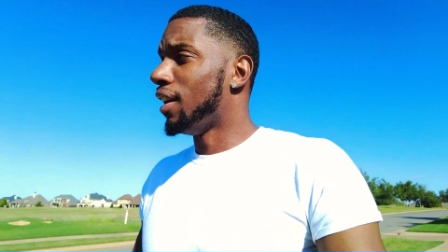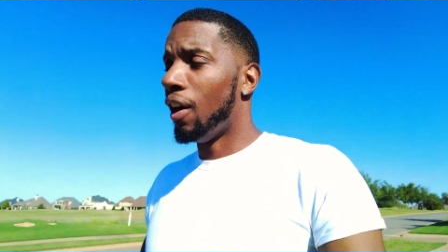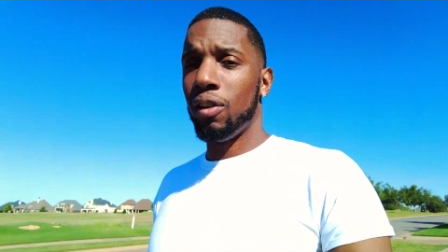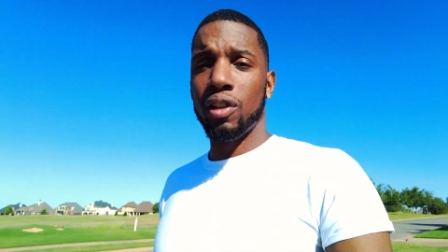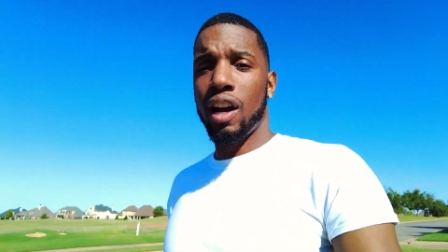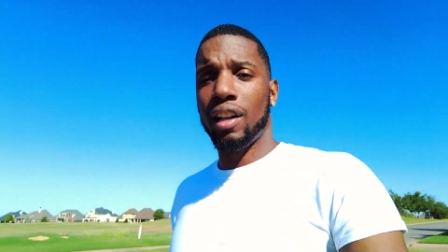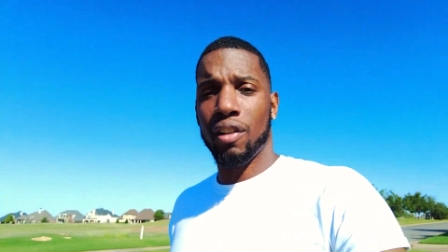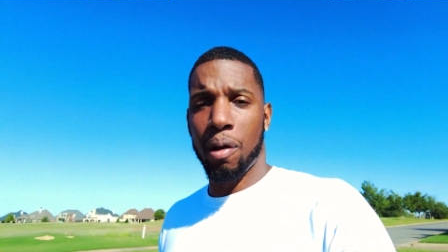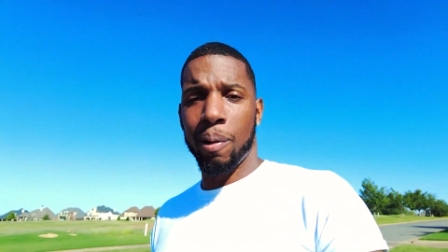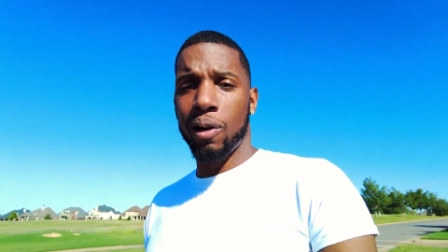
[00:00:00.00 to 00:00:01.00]
I don't know how
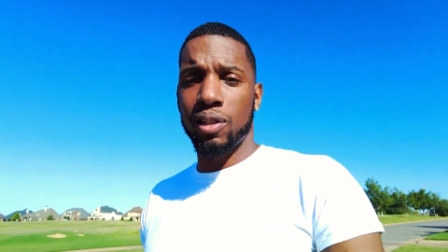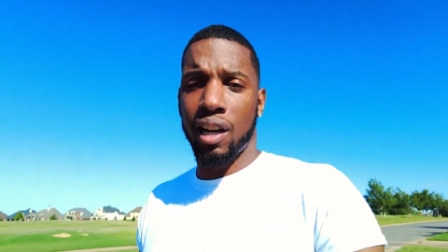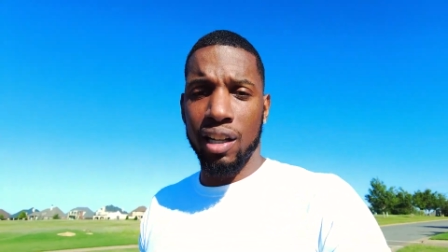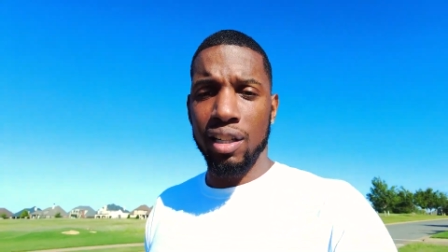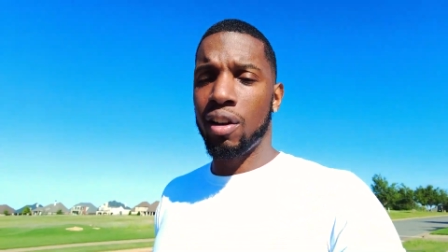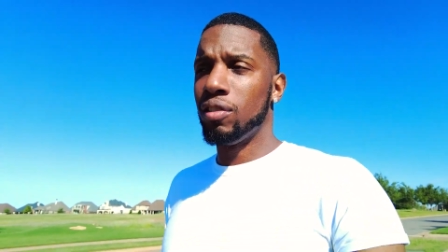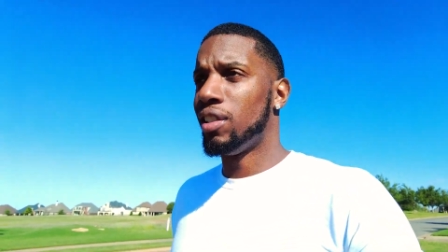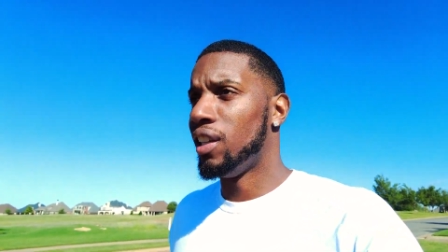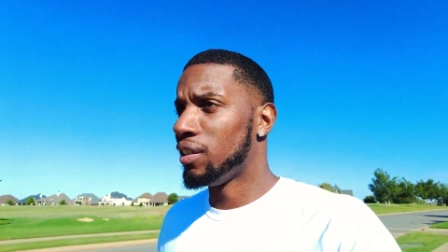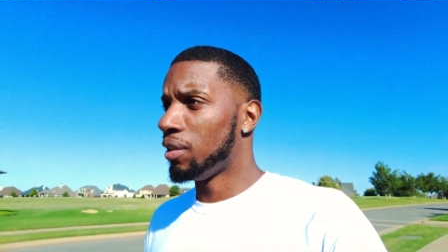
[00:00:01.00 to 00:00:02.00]
long I'm going to hold it. I could hold
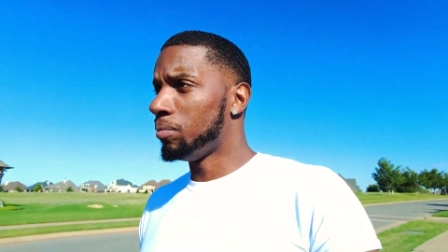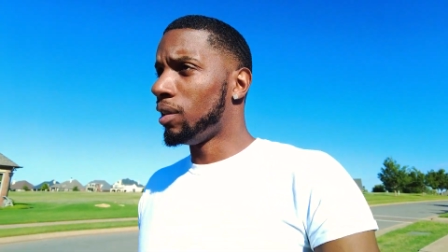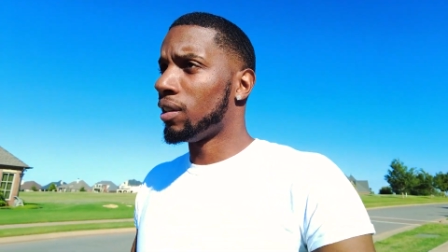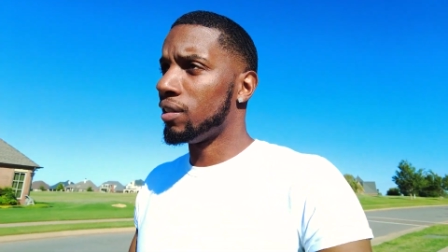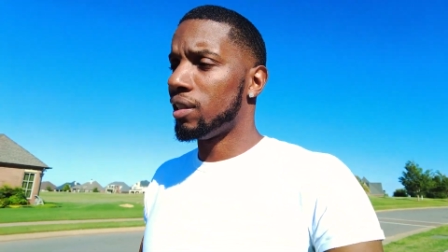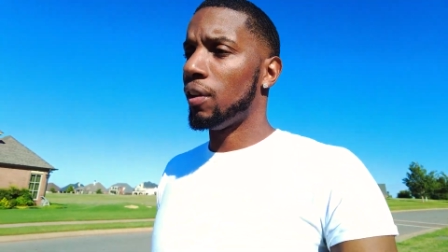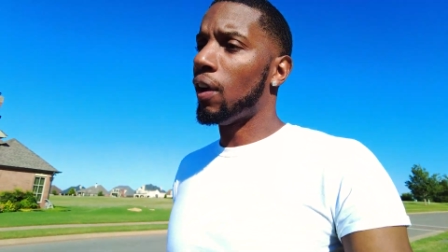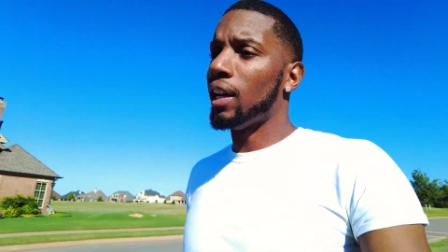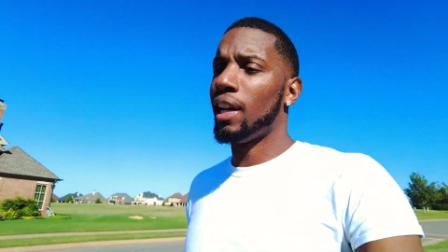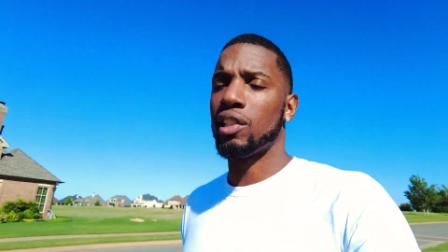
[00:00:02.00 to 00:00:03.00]
to the end of the month and see if
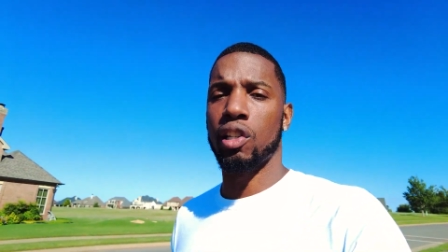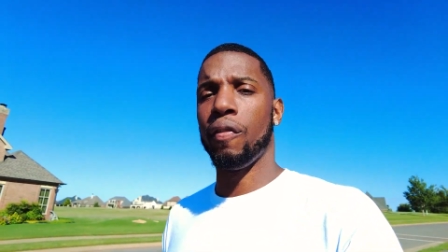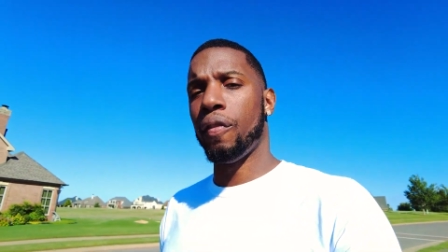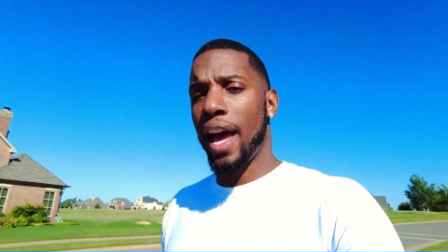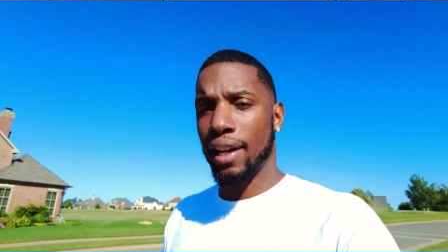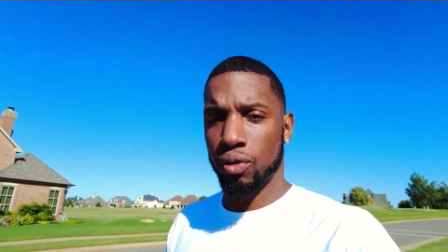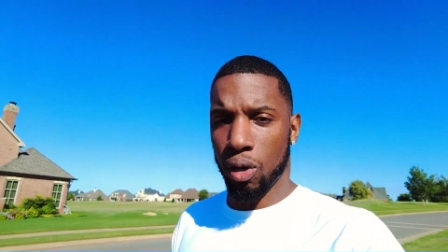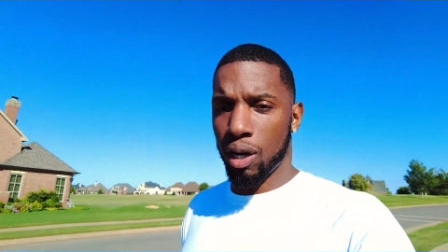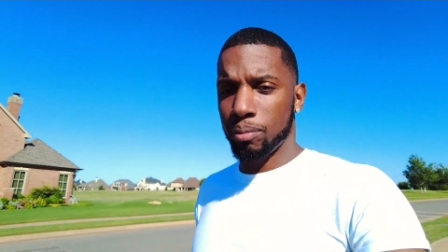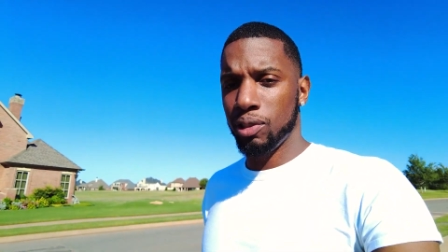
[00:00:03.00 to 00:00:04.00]
I can catch a fat
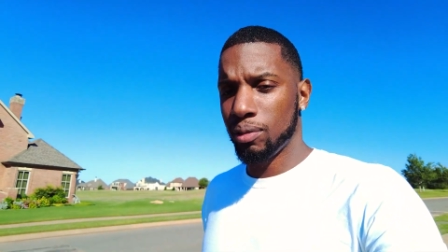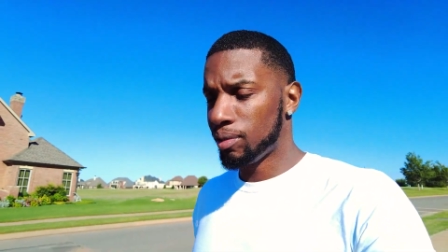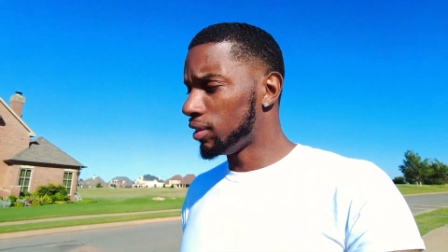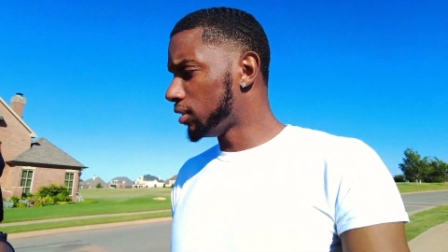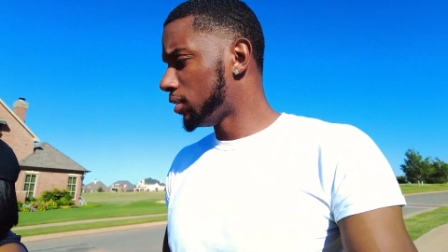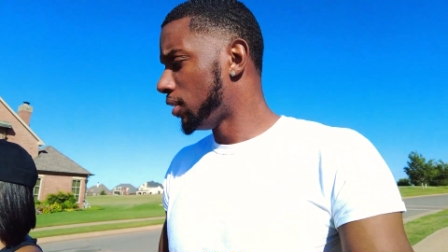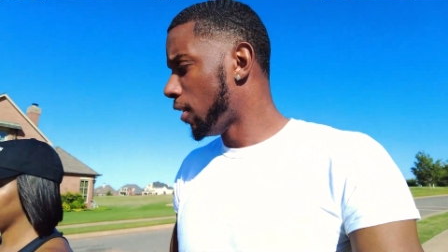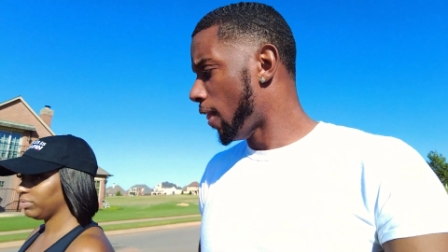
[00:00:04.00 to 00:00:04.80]
drop. You know what I'm saying?